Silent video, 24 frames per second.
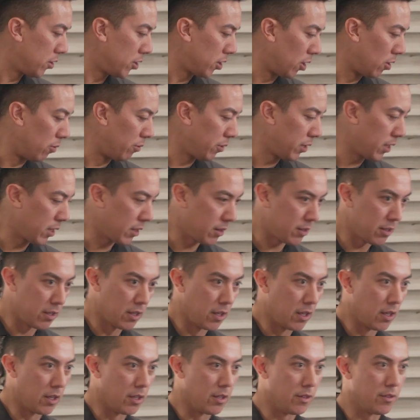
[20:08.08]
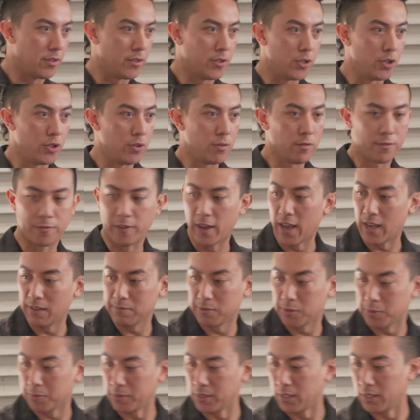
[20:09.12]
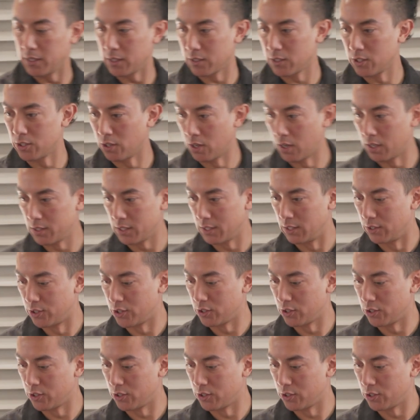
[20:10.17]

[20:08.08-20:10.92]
So we got the new FabSpeed exhaust